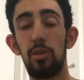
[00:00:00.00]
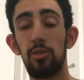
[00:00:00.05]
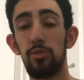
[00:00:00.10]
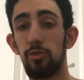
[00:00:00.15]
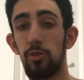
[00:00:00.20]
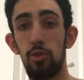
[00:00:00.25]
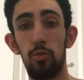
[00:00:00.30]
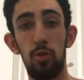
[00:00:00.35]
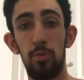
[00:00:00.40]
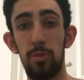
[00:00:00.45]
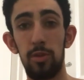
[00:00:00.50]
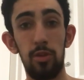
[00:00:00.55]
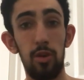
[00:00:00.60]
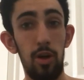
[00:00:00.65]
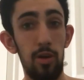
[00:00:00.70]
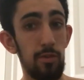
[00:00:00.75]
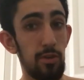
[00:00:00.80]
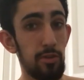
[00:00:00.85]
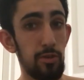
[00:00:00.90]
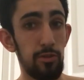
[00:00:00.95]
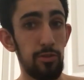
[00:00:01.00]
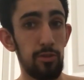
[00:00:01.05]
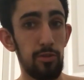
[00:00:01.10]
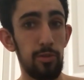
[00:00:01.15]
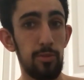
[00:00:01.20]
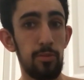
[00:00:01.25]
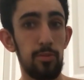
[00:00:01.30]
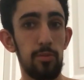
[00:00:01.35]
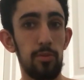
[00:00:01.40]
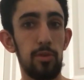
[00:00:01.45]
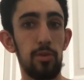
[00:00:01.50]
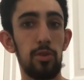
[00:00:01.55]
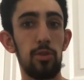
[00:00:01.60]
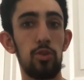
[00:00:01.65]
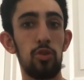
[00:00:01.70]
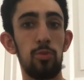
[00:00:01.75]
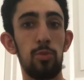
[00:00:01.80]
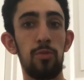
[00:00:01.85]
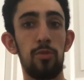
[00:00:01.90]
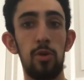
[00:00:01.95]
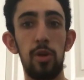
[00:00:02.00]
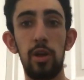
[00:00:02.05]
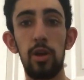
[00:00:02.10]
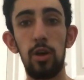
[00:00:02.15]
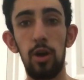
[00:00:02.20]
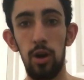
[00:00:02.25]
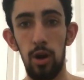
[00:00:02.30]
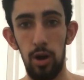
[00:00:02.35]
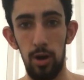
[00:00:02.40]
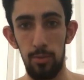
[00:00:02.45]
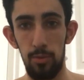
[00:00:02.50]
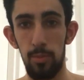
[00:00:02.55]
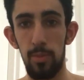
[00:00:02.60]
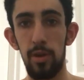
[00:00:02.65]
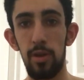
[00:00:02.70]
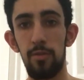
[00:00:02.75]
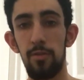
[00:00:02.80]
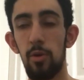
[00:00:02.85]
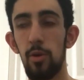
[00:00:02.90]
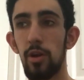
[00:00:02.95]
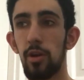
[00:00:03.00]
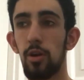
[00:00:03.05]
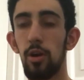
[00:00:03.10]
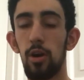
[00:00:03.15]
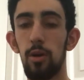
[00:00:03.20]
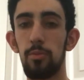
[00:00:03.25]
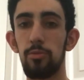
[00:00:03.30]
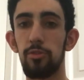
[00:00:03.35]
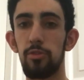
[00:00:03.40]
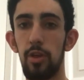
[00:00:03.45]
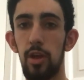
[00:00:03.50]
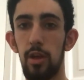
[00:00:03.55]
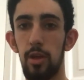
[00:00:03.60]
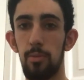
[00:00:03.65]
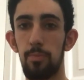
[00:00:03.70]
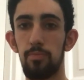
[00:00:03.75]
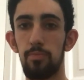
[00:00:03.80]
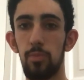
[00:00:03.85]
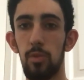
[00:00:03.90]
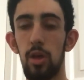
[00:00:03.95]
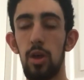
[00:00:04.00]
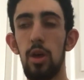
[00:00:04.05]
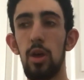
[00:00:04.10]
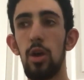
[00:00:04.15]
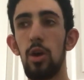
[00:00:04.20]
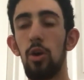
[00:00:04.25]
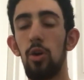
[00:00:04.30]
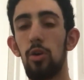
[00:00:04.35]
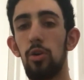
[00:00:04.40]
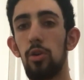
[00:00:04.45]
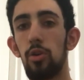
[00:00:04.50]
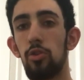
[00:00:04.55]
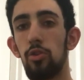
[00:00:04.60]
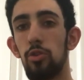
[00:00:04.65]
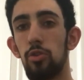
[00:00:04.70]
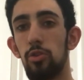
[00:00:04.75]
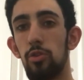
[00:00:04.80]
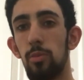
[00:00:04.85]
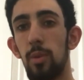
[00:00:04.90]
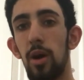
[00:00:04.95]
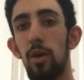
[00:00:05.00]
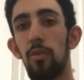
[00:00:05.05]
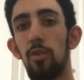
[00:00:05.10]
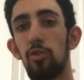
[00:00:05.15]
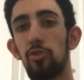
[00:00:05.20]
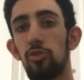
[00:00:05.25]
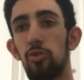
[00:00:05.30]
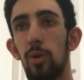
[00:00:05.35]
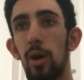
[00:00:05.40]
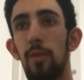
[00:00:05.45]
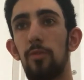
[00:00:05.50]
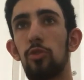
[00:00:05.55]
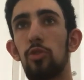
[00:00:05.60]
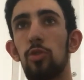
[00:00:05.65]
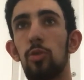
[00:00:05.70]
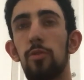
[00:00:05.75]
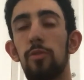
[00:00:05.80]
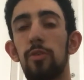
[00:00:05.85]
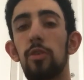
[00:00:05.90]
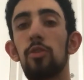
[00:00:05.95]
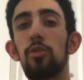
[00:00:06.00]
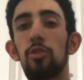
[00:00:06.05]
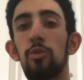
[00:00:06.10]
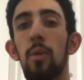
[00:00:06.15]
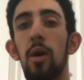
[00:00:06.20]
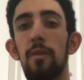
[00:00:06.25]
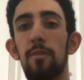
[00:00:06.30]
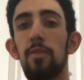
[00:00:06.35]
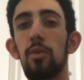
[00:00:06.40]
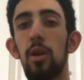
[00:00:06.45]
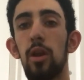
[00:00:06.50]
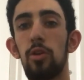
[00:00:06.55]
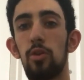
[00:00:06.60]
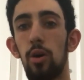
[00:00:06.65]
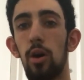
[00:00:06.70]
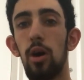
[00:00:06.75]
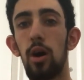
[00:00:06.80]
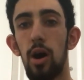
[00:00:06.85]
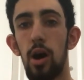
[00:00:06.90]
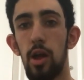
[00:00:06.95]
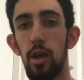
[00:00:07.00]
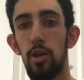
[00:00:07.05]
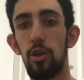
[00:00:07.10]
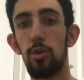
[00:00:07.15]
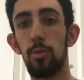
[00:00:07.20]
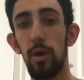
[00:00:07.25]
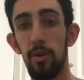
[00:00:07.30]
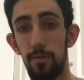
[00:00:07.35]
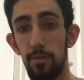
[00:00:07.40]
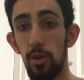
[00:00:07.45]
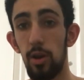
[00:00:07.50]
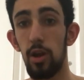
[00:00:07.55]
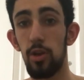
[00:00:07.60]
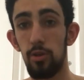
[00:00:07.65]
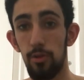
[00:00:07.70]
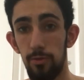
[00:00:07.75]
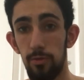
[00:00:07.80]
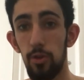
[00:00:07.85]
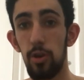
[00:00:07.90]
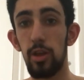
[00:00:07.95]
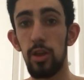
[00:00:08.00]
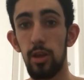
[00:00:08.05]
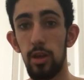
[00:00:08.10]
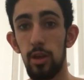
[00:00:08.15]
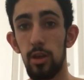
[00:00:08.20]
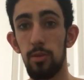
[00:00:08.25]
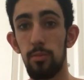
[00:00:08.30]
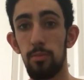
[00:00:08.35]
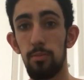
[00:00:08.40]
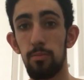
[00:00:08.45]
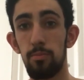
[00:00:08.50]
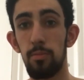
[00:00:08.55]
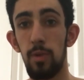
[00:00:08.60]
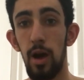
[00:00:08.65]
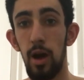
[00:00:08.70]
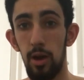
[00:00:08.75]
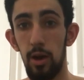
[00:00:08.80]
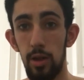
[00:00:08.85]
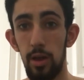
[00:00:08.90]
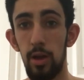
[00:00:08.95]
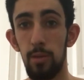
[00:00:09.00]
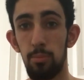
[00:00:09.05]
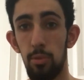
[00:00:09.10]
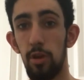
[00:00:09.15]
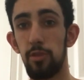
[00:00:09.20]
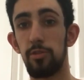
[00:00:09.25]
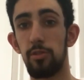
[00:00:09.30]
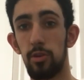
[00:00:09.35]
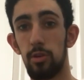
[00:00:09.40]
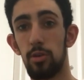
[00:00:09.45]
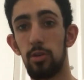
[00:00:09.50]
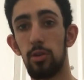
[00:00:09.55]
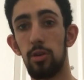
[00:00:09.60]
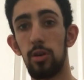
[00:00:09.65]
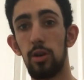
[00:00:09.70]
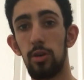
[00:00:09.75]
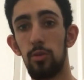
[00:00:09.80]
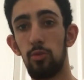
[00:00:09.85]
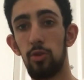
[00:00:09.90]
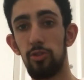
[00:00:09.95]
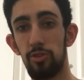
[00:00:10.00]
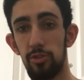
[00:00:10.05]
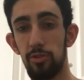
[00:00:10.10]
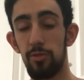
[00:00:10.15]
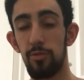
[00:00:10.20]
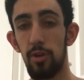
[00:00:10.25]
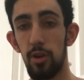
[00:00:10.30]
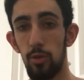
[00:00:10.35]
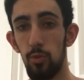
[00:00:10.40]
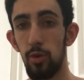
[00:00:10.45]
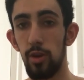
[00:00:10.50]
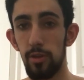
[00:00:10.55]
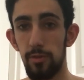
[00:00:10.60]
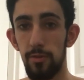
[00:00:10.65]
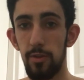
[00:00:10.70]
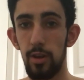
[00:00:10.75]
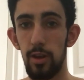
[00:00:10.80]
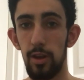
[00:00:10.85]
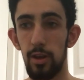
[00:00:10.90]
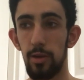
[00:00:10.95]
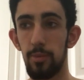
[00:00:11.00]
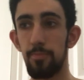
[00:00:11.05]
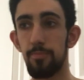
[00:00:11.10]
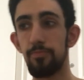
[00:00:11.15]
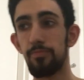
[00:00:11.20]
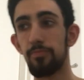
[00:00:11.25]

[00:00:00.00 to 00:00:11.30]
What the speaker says: So you won't be nervous. You'll be very calm. You'll be in a very calm state. The amount of oxygen you have, you might feel like you're high. You might feel like you're fully out here buzzing, which is a very weird feeling.